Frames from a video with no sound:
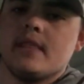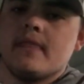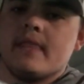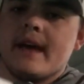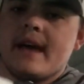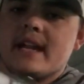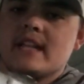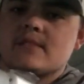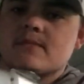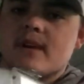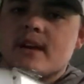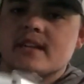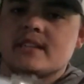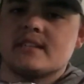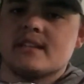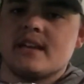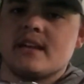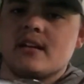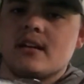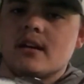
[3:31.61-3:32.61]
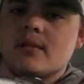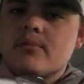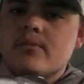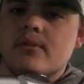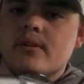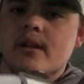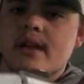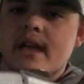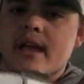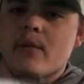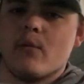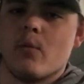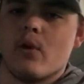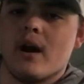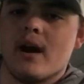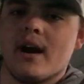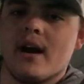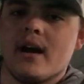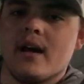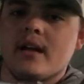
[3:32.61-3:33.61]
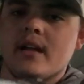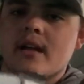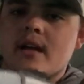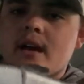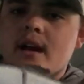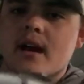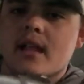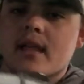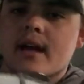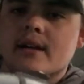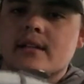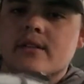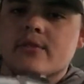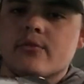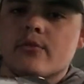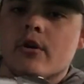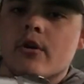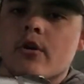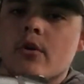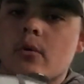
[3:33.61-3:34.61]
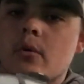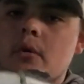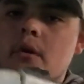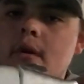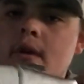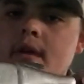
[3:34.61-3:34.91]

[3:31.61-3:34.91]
That is my setup and why I like to throw